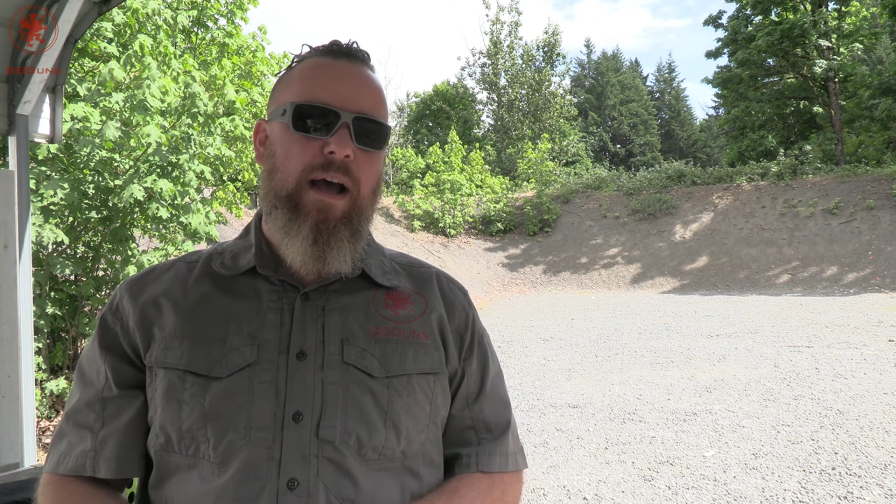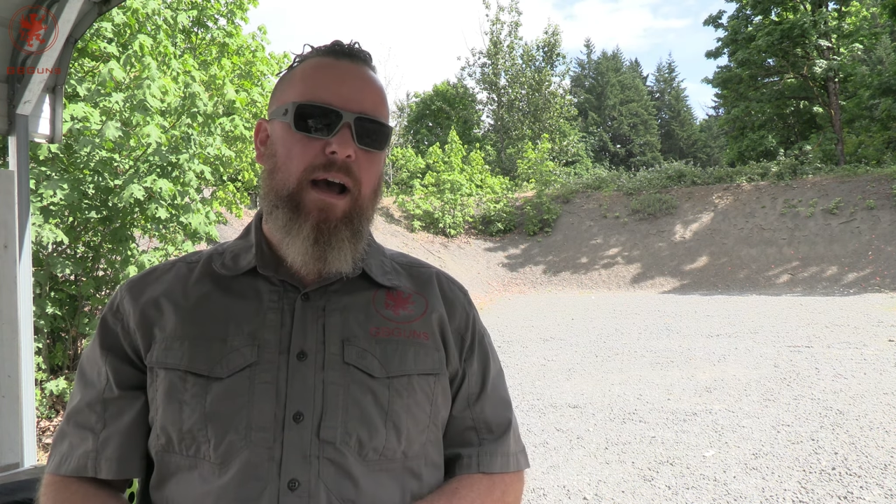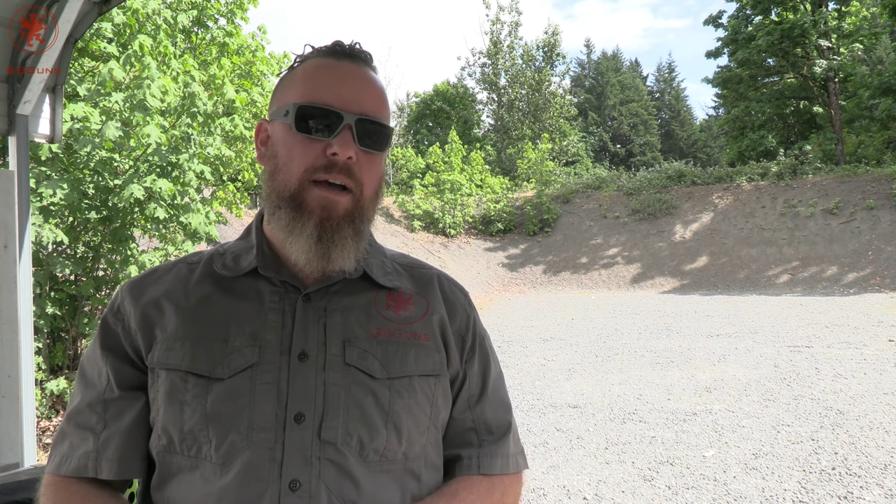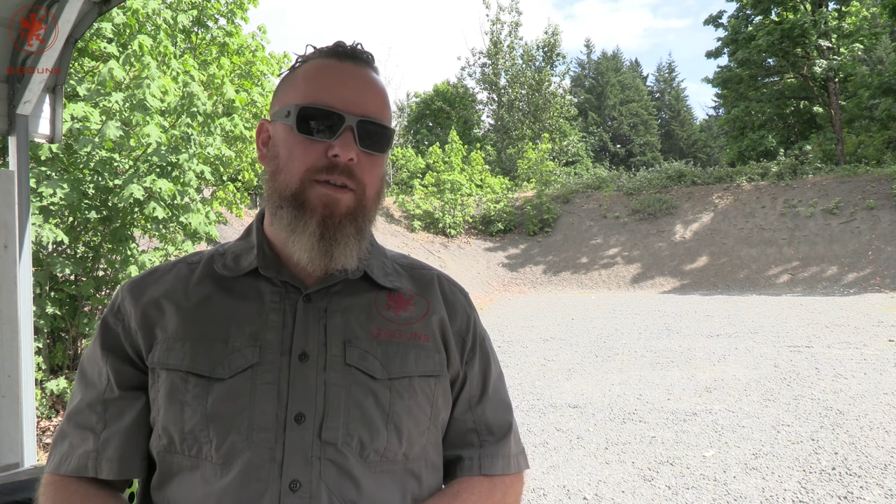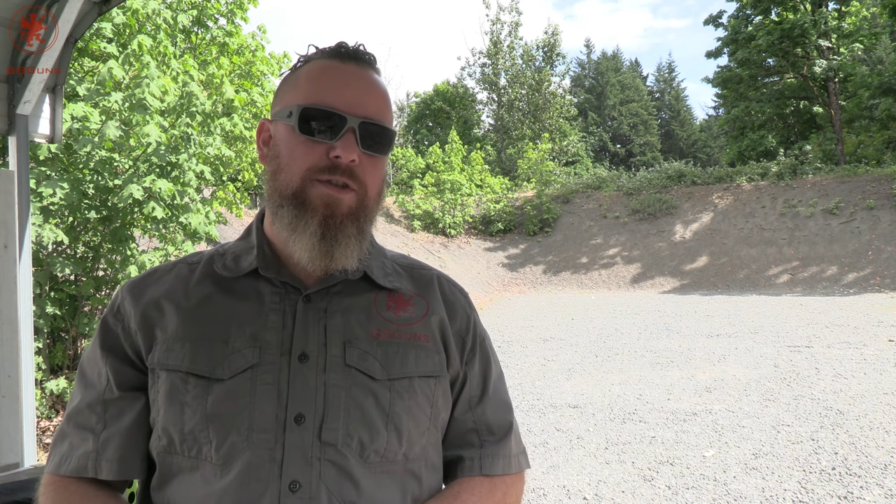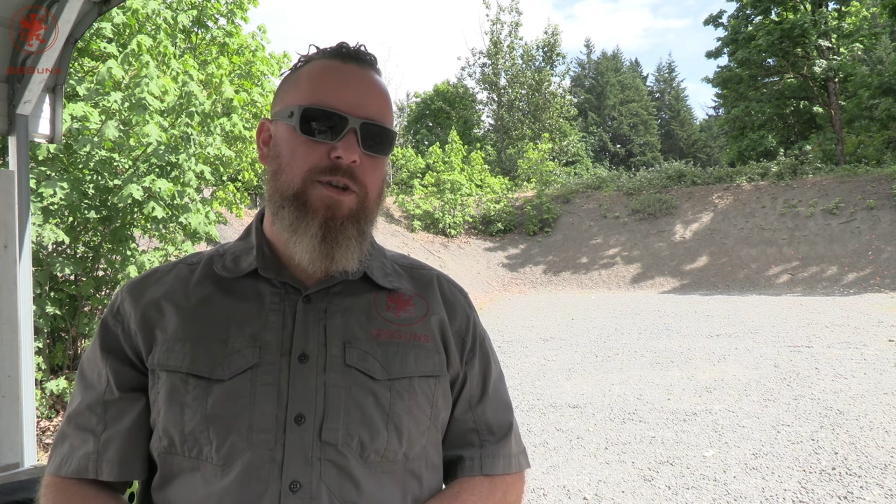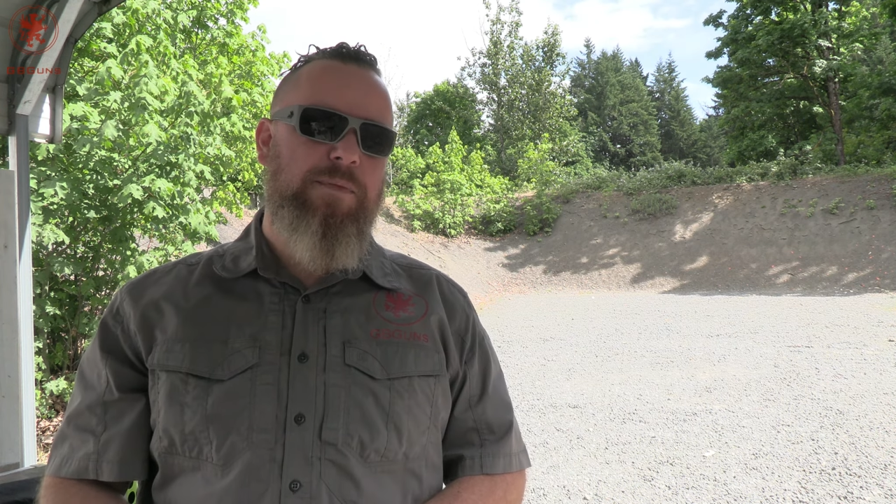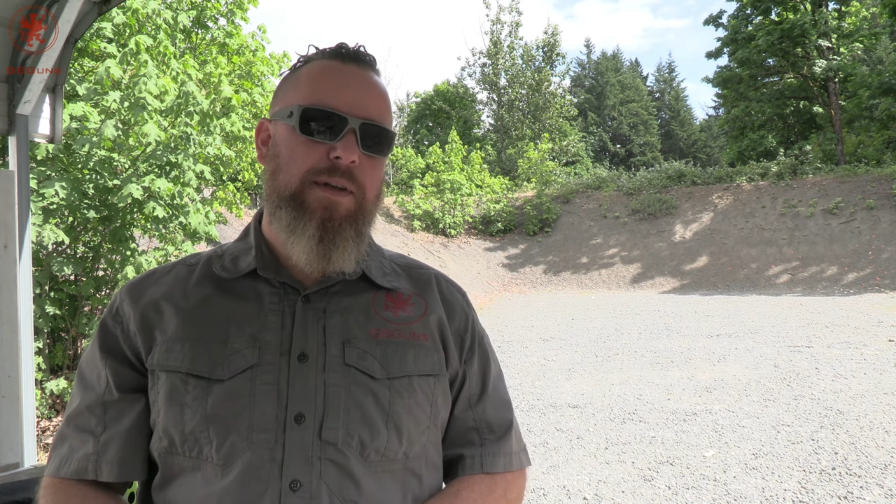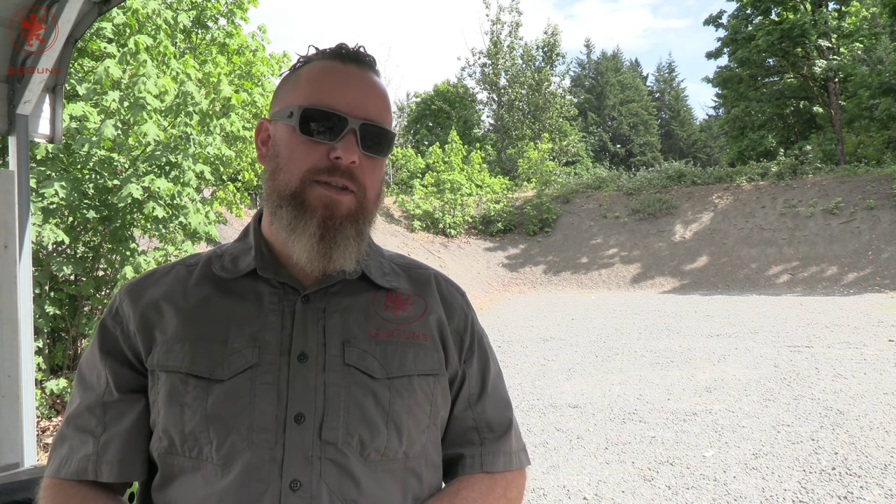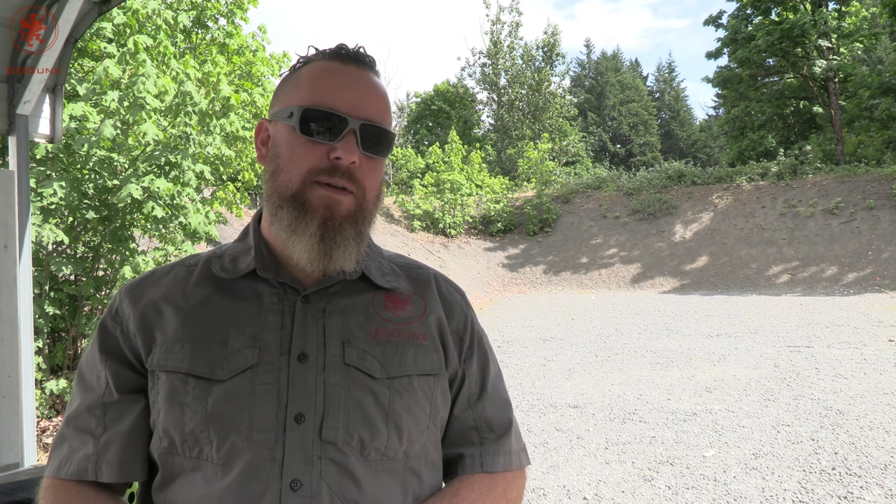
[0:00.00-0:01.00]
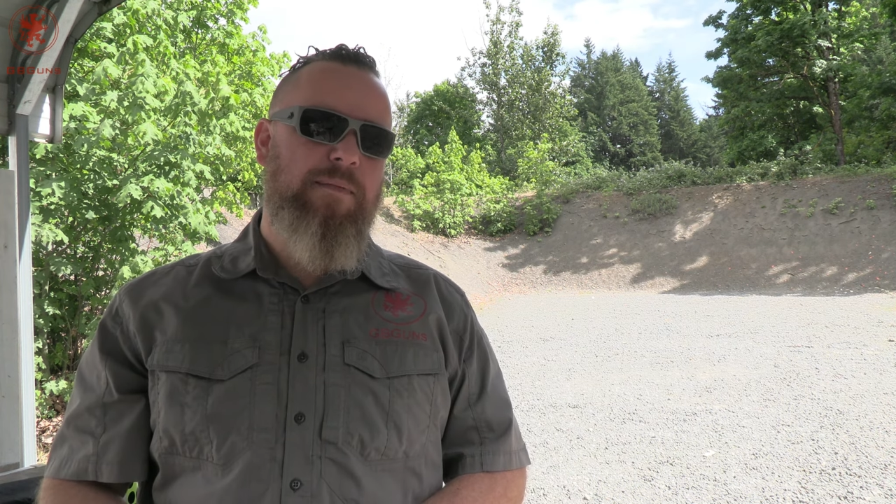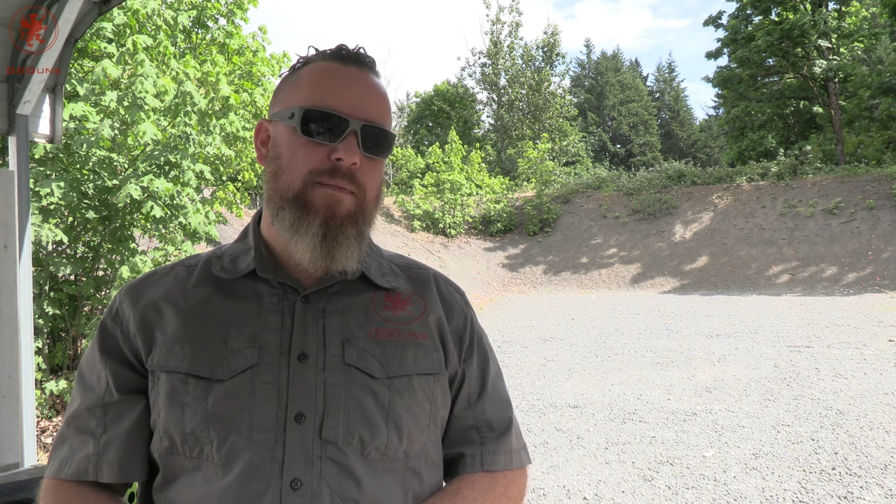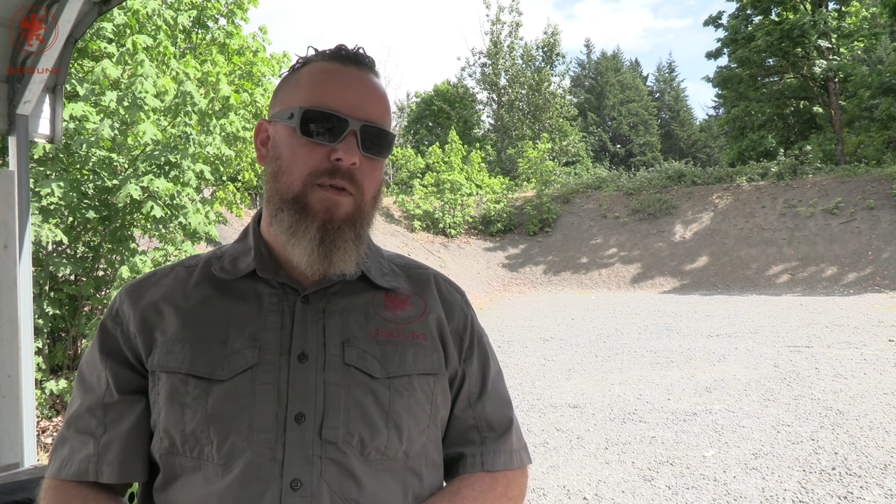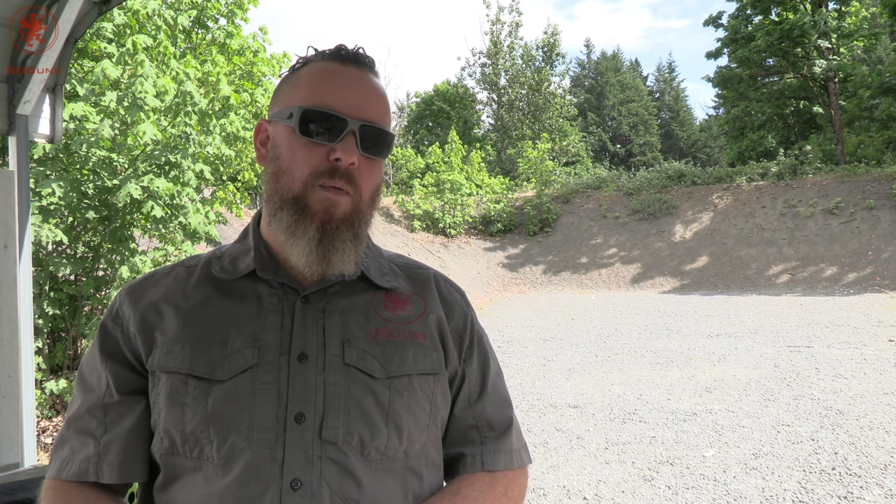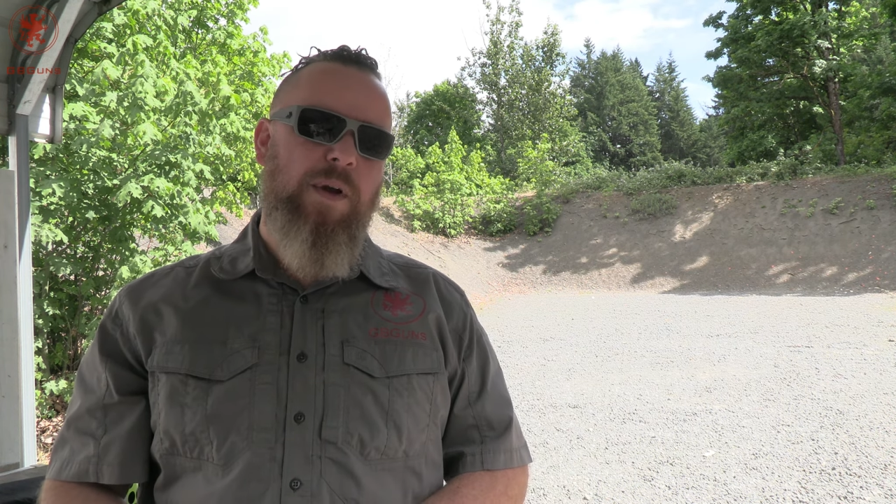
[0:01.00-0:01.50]
there should be
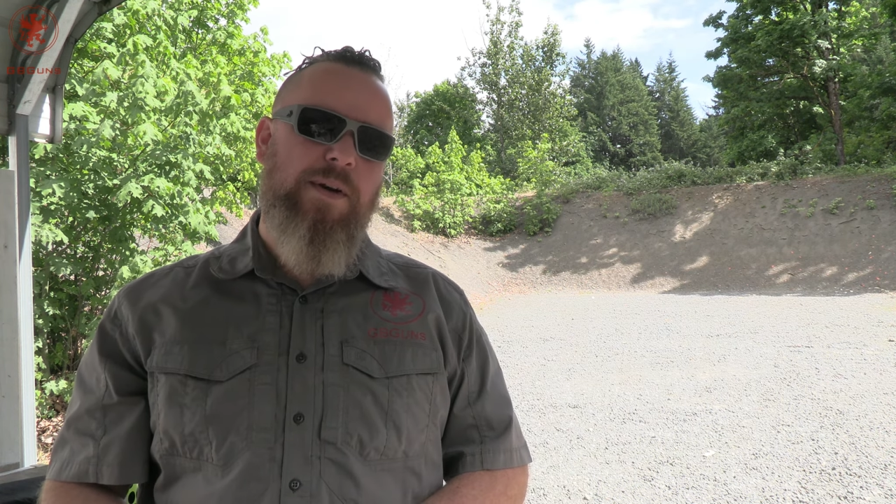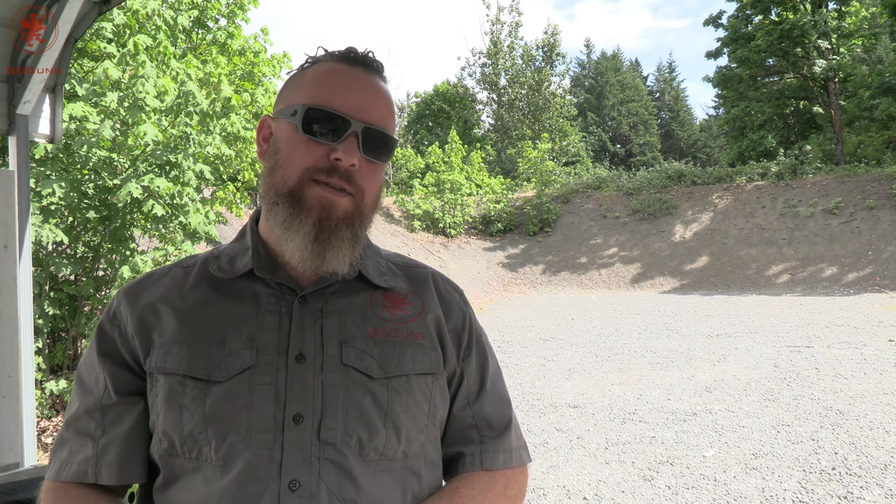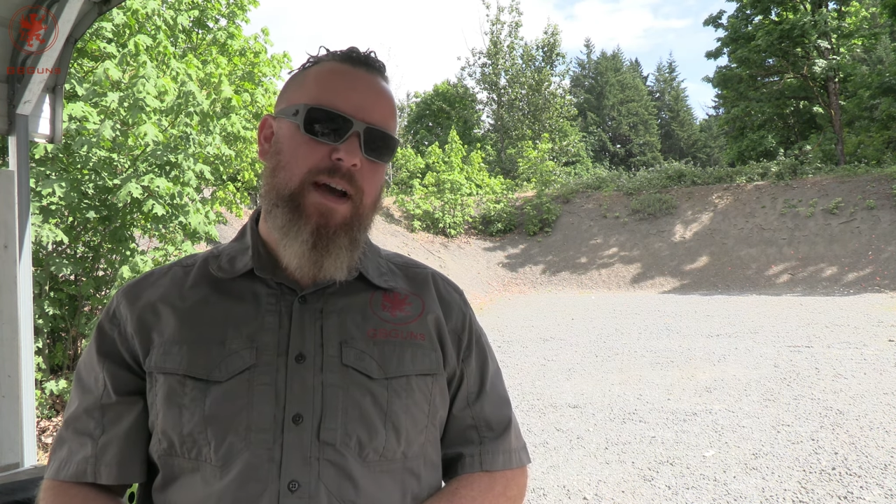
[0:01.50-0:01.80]
some winners